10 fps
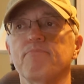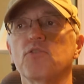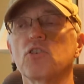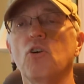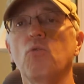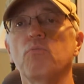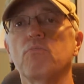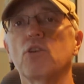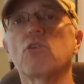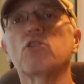So
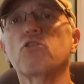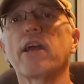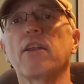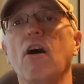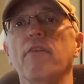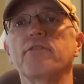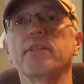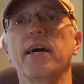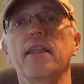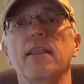there are trade-offs
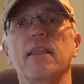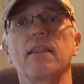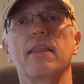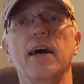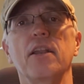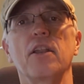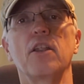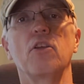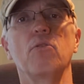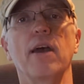that
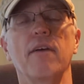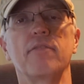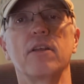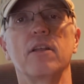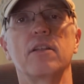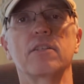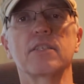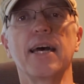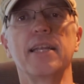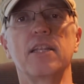you have to
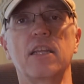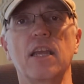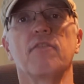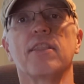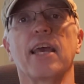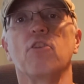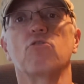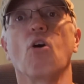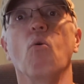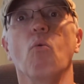decide. Given that you
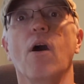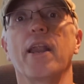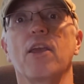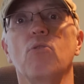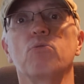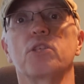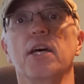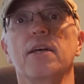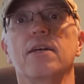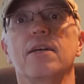don't want to use
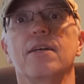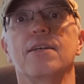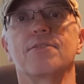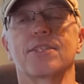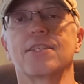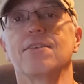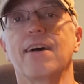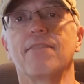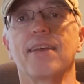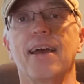it, you still
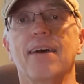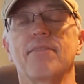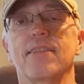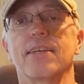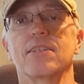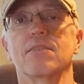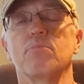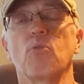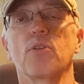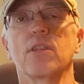have to have
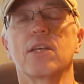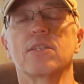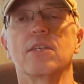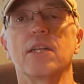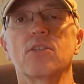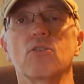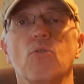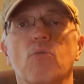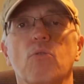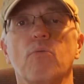important things in it.
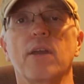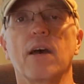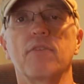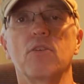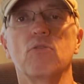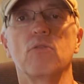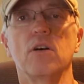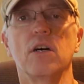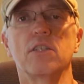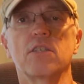So we have to do
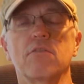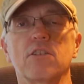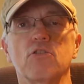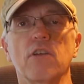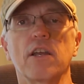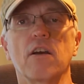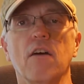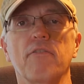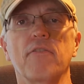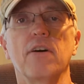a series of
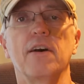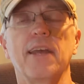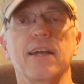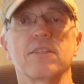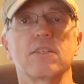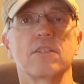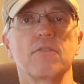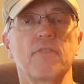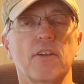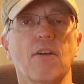trade-off analysis to
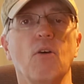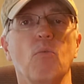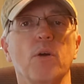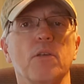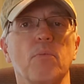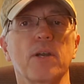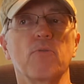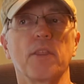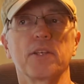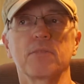figure out what to bring
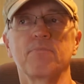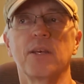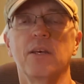with us.